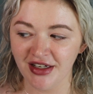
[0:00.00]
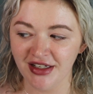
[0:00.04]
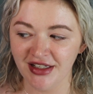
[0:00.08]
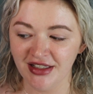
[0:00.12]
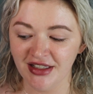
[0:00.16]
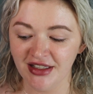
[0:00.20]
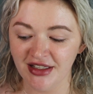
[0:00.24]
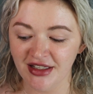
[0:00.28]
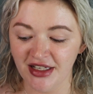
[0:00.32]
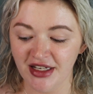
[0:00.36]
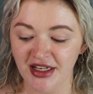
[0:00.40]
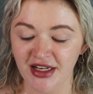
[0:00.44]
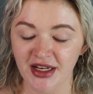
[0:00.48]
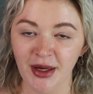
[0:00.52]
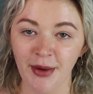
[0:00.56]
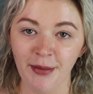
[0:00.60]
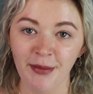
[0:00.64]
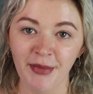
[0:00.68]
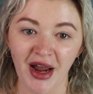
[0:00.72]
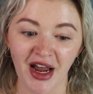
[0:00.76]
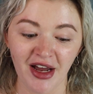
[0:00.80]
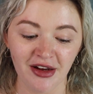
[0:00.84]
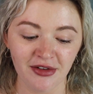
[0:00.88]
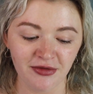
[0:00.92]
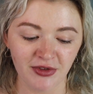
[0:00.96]
in the
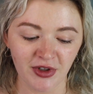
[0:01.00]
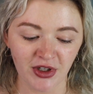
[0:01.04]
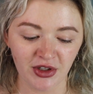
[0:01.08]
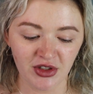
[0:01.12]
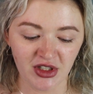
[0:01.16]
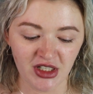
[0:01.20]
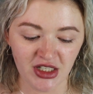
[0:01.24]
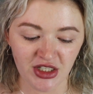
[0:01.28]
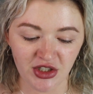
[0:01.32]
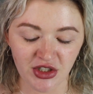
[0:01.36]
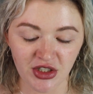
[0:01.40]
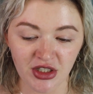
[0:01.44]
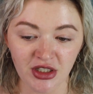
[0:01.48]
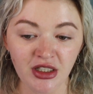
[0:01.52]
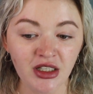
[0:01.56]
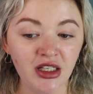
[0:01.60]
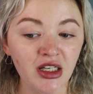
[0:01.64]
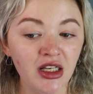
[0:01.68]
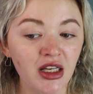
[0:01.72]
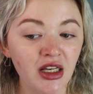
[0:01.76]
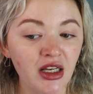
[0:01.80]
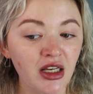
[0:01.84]
matte foundation,